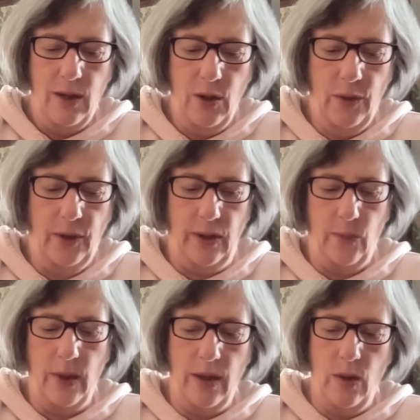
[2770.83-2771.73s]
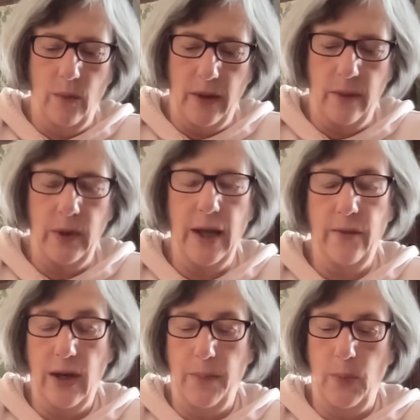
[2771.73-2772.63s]
earthly realm and then we have
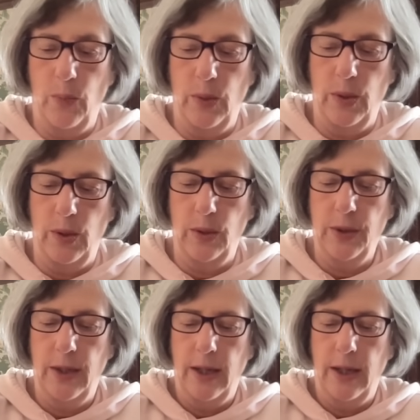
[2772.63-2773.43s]
upper world